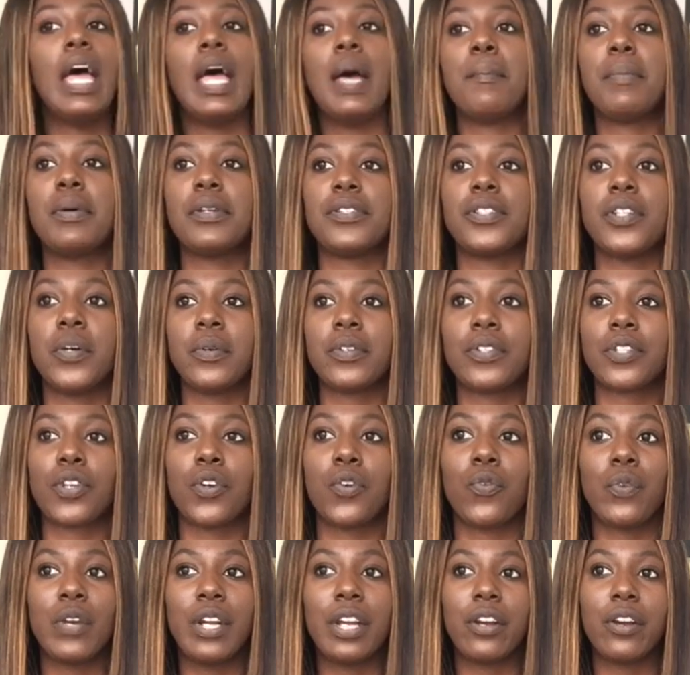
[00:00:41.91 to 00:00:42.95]
but so is
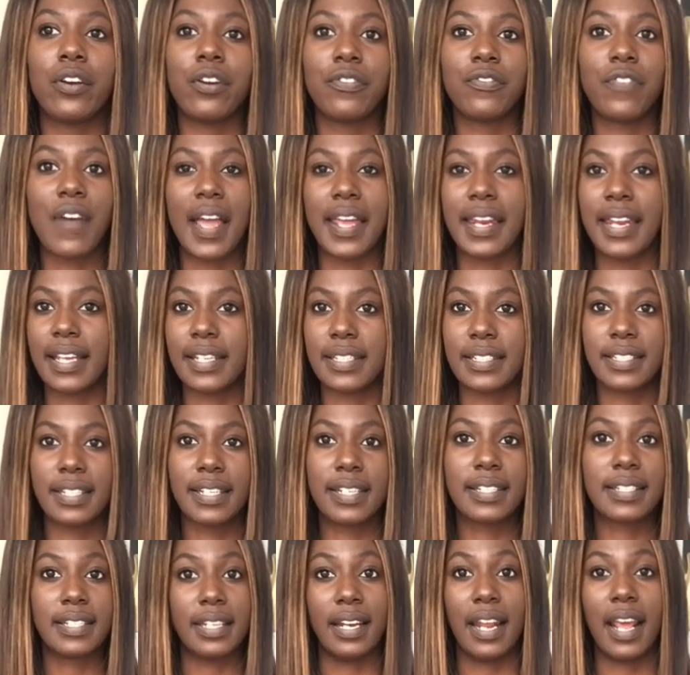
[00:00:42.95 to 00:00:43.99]
career,
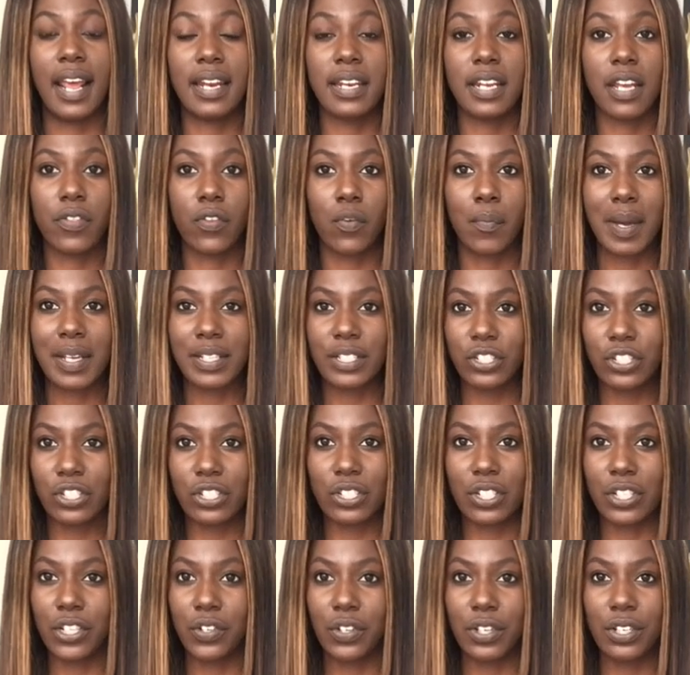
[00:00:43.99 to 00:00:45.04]
finances, and any other messages
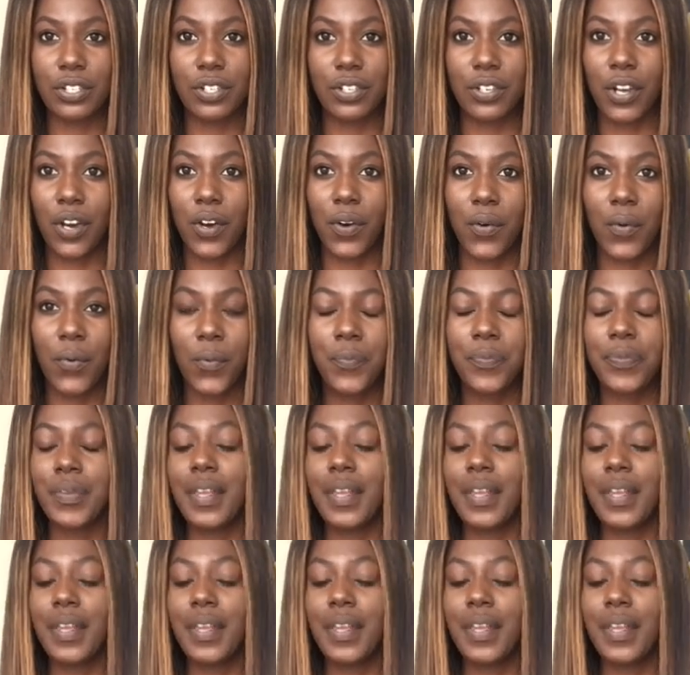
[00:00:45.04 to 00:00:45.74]
that you need to know.